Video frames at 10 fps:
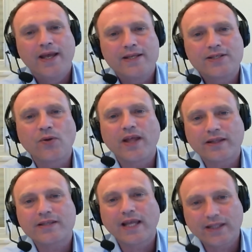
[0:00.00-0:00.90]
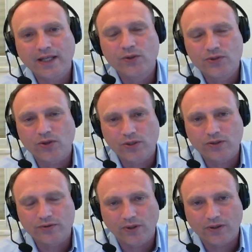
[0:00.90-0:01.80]
so that the state can use social
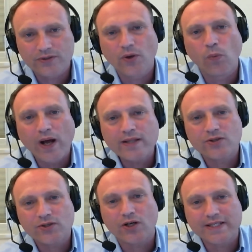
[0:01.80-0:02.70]
control. So once you start